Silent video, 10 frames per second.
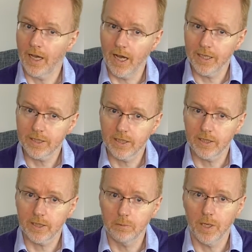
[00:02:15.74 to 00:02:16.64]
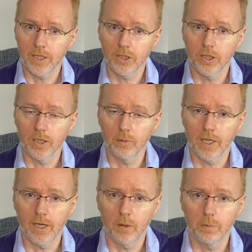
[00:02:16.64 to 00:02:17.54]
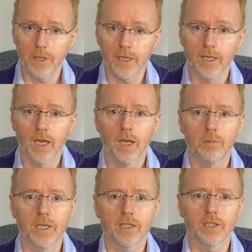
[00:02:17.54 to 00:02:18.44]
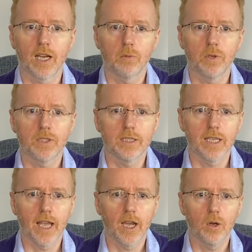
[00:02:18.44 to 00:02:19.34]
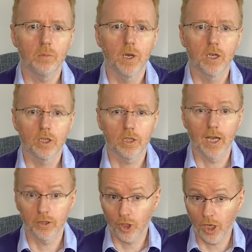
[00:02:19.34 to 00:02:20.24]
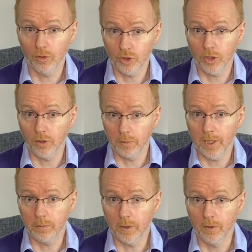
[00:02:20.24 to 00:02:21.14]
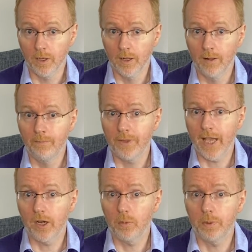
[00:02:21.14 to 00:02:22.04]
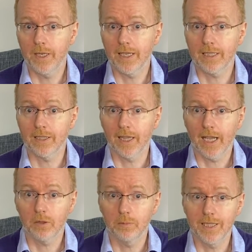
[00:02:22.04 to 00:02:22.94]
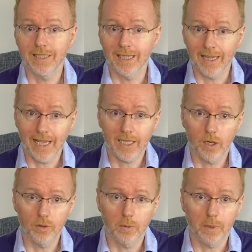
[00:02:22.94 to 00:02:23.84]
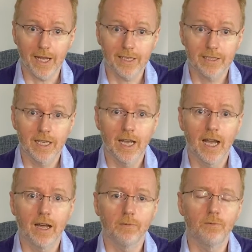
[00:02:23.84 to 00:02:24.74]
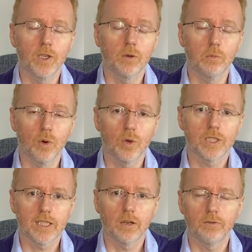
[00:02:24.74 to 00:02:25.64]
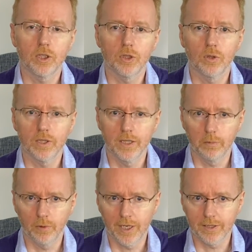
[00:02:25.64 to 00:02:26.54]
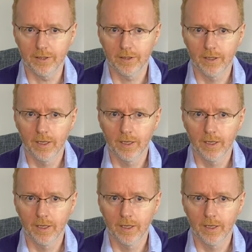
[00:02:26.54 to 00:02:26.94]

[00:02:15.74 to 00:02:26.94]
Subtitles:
I started my journey with NLP because I wanted to help and coach other people. NLP has allowed me to let go of the past and feel more self-assured in the present.